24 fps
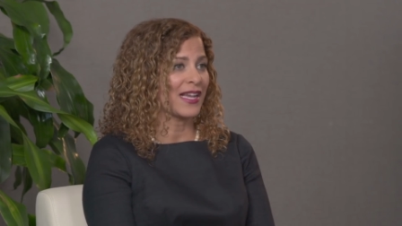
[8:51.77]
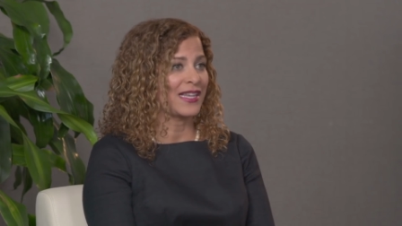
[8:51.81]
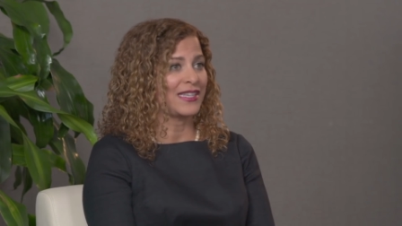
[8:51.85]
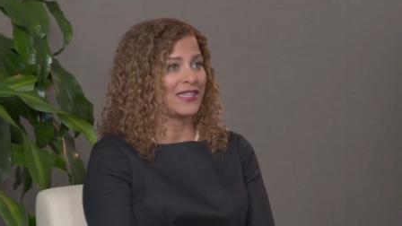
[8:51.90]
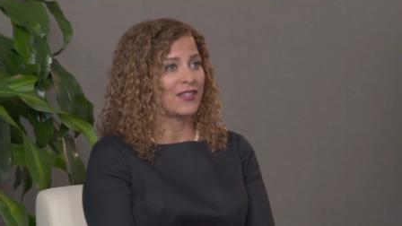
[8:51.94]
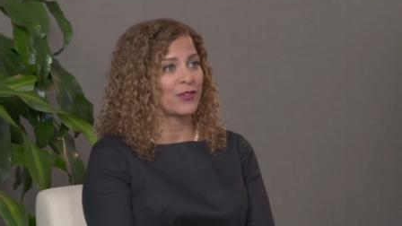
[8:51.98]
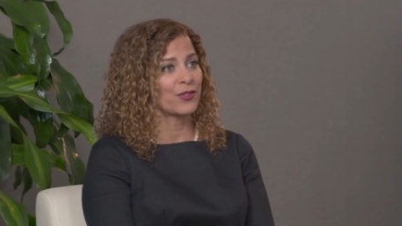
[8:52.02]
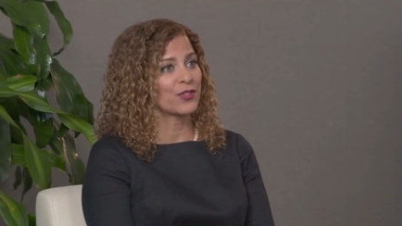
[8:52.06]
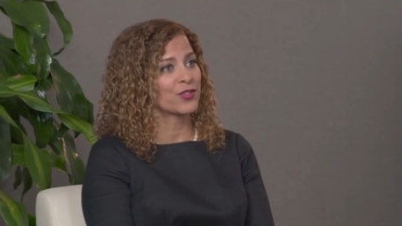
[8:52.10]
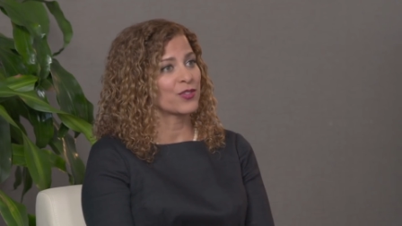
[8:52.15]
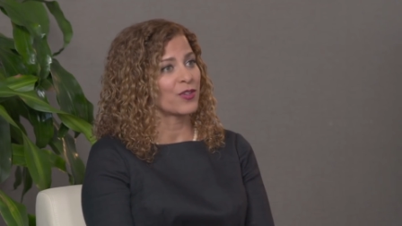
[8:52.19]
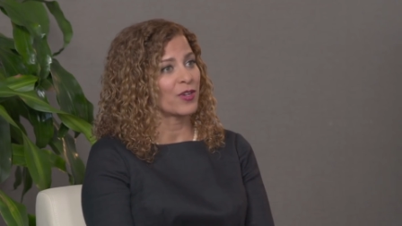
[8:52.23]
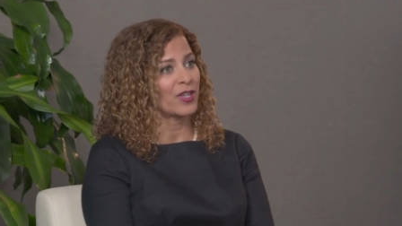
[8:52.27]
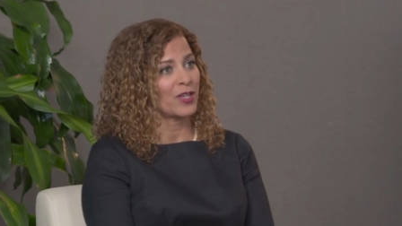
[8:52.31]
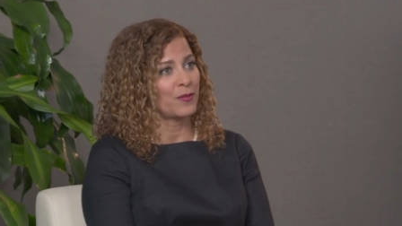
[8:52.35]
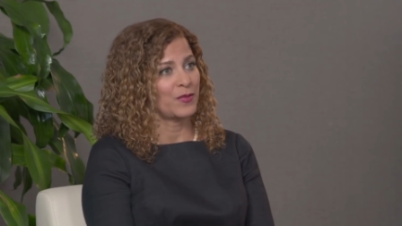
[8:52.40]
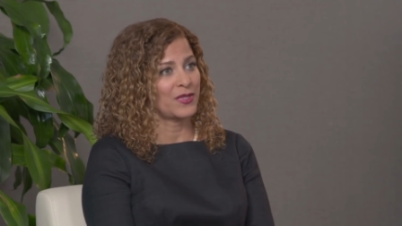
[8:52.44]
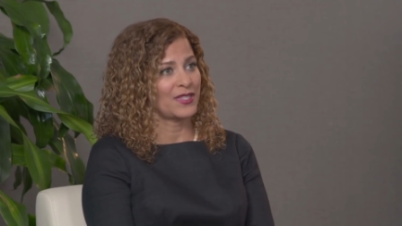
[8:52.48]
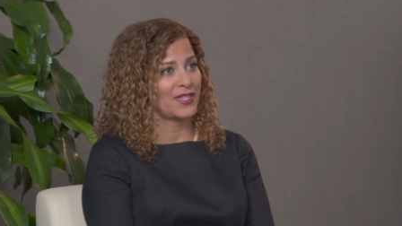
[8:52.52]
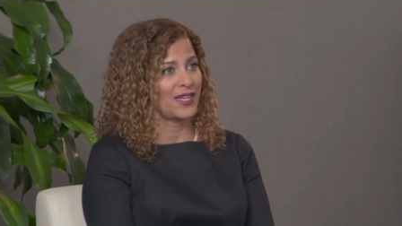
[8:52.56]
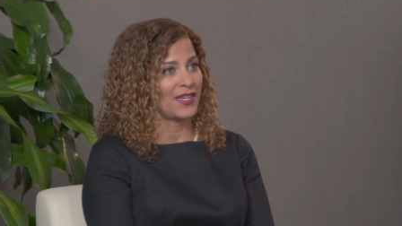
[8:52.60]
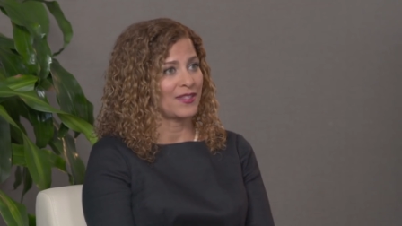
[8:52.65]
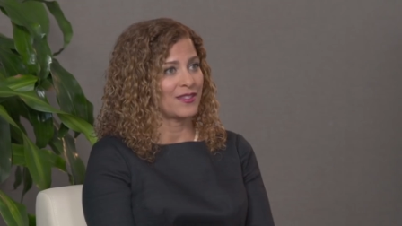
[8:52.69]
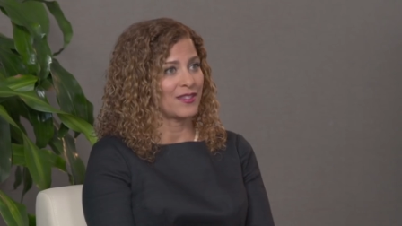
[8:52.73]
ideal
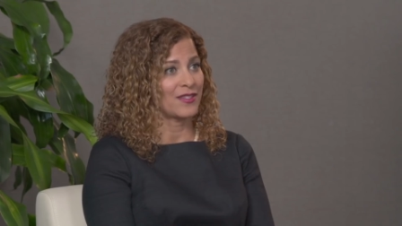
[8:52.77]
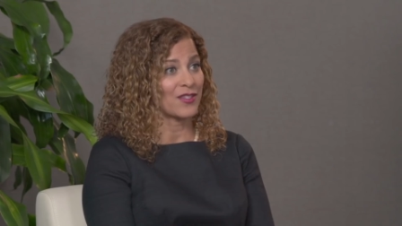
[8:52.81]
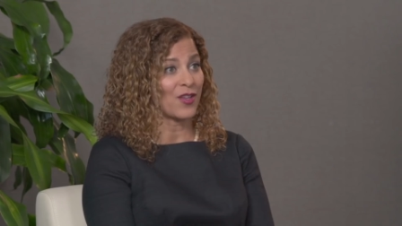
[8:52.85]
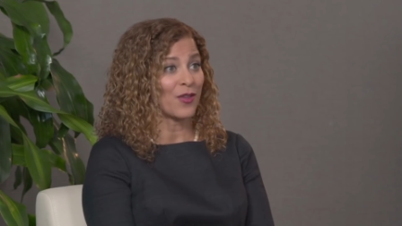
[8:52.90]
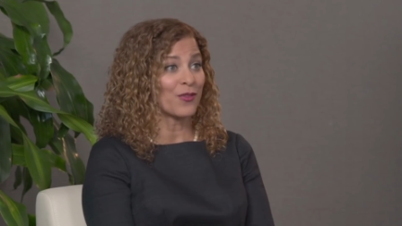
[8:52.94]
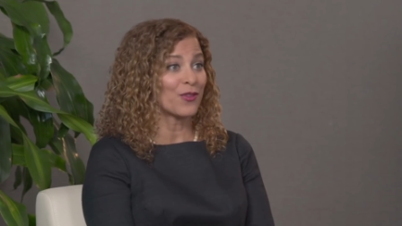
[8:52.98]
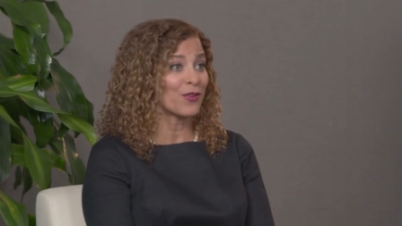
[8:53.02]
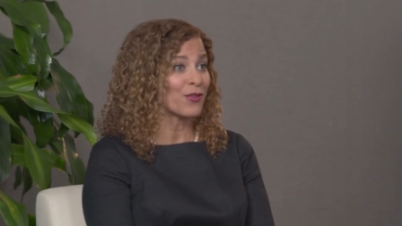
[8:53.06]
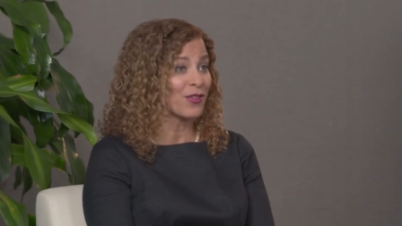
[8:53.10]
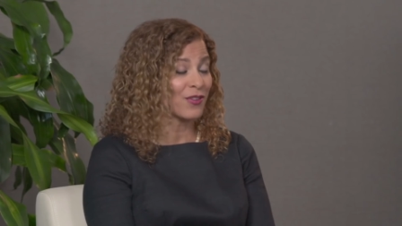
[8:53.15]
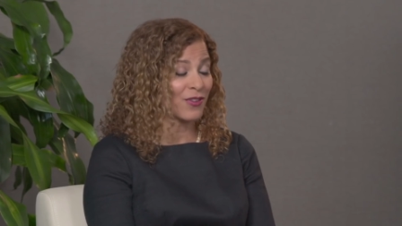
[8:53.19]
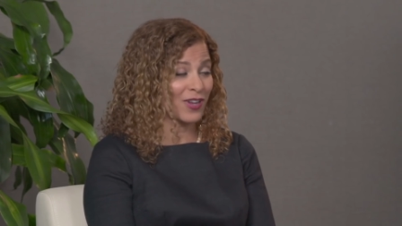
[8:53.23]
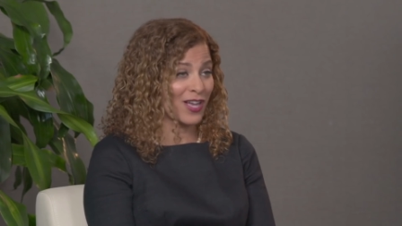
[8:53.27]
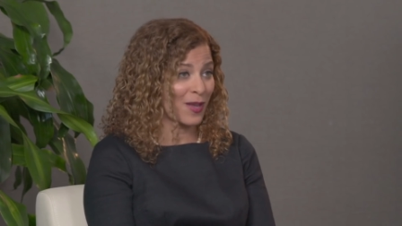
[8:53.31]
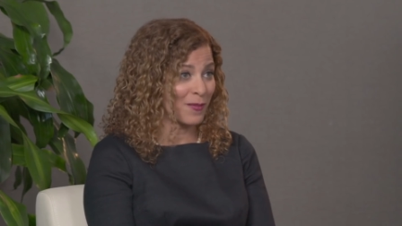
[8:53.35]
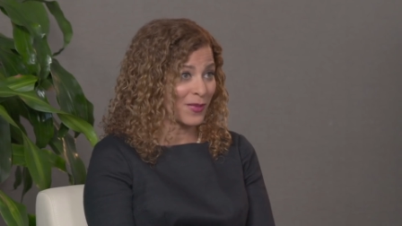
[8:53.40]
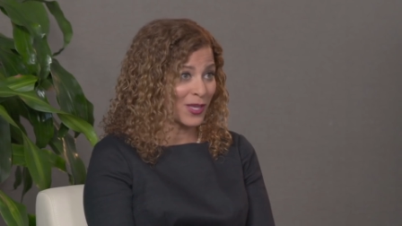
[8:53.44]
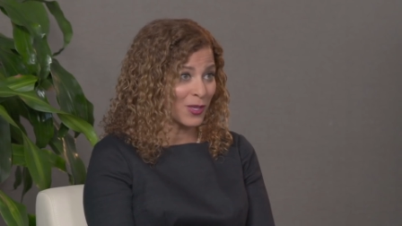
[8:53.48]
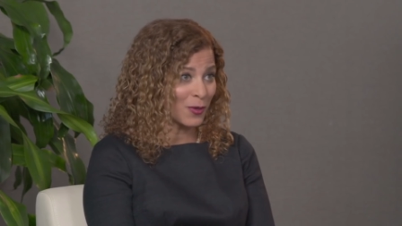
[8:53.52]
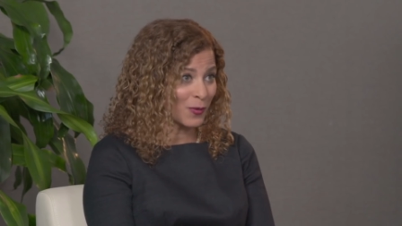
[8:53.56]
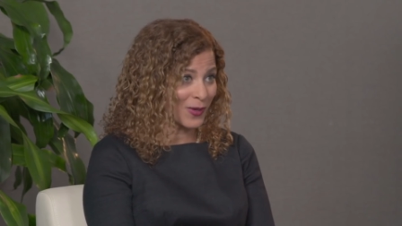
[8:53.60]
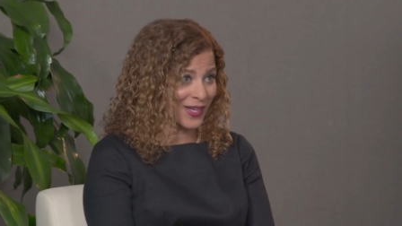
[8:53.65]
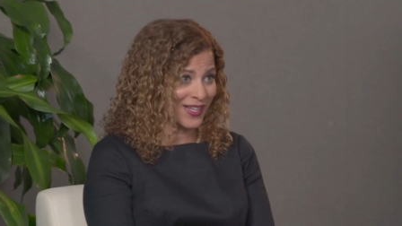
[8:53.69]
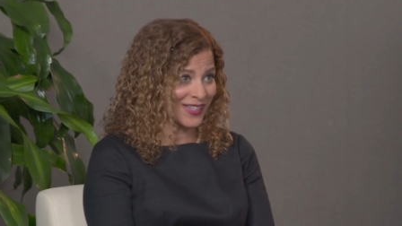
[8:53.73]
circumstances, although they're
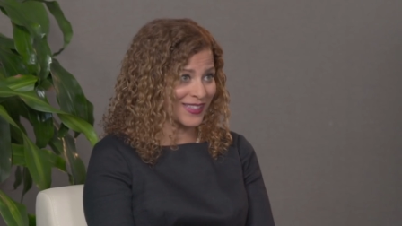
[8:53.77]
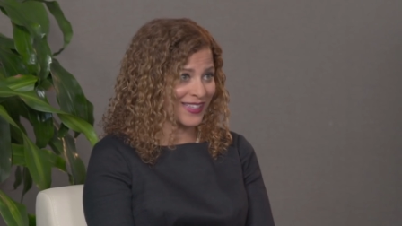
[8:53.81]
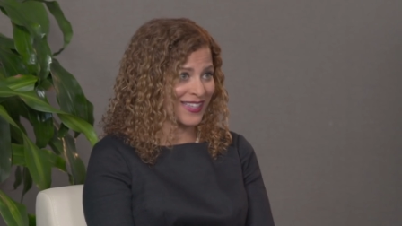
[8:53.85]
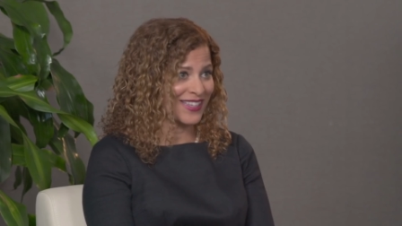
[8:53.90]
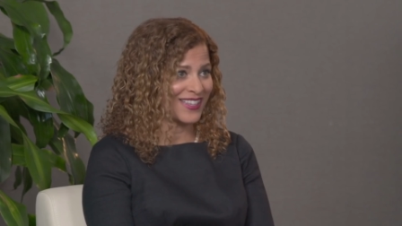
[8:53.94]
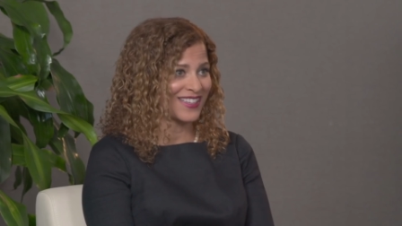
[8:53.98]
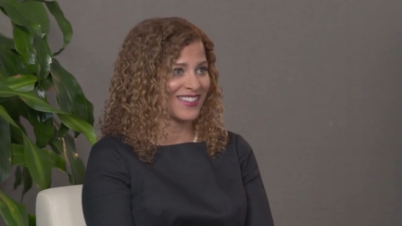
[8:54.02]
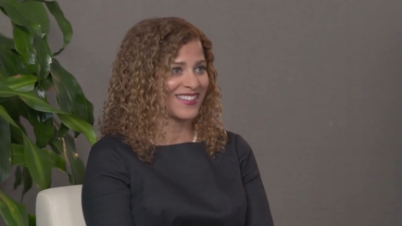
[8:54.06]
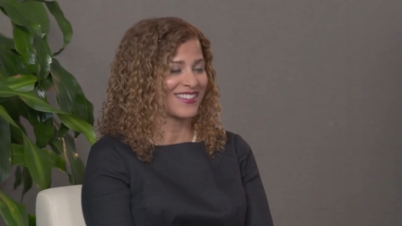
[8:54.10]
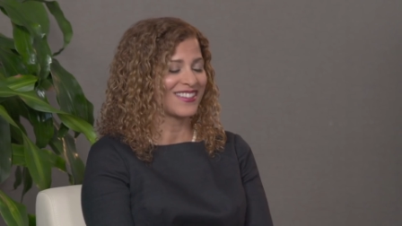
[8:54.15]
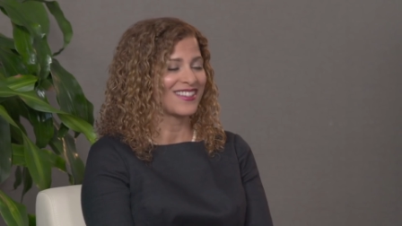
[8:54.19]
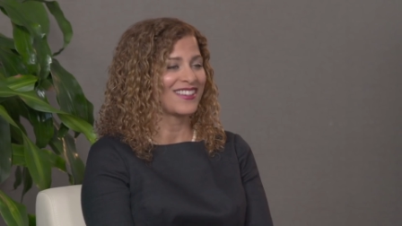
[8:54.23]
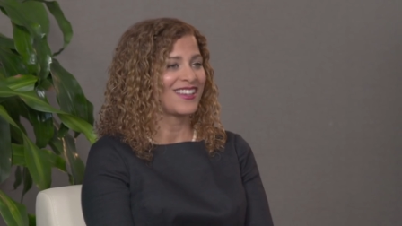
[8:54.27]
coming quickly.